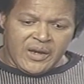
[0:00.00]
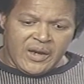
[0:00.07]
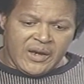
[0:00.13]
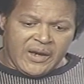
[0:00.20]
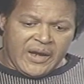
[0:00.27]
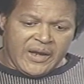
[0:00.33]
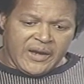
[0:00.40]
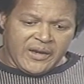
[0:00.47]

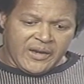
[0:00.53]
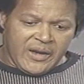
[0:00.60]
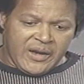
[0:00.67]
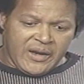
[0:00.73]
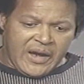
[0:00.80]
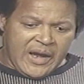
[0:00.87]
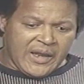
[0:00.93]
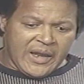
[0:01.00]

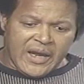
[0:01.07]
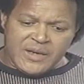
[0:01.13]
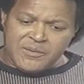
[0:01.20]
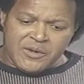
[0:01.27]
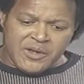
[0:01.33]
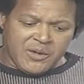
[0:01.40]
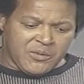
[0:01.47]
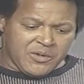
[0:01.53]
I like
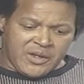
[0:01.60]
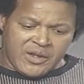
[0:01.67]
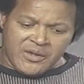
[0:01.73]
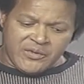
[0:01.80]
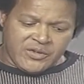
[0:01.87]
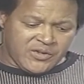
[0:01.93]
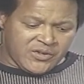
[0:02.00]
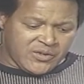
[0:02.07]
playing with
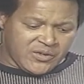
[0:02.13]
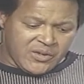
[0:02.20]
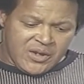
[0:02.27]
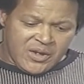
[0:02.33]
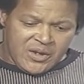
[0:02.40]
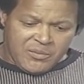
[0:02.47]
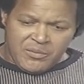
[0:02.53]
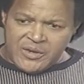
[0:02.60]
Elvis,
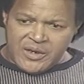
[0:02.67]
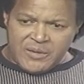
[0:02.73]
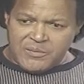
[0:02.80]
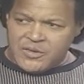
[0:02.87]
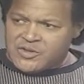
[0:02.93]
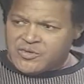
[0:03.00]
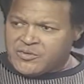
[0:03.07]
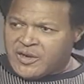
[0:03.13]
but I'd
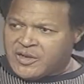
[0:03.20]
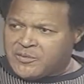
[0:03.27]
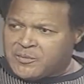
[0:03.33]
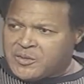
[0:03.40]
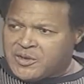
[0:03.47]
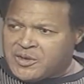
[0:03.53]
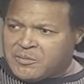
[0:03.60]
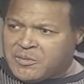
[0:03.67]
much rather have
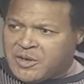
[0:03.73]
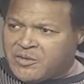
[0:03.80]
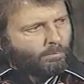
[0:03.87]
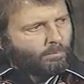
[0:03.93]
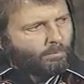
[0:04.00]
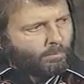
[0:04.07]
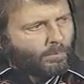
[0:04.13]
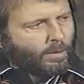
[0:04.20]
been in the main
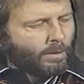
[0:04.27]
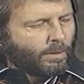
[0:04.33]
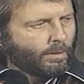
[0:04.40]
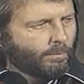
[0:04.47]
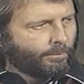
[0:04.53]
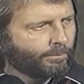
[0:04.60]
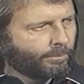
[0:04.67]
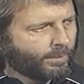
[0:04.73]
room playing with
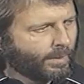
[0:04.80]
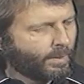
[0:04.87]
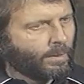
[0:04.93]
him,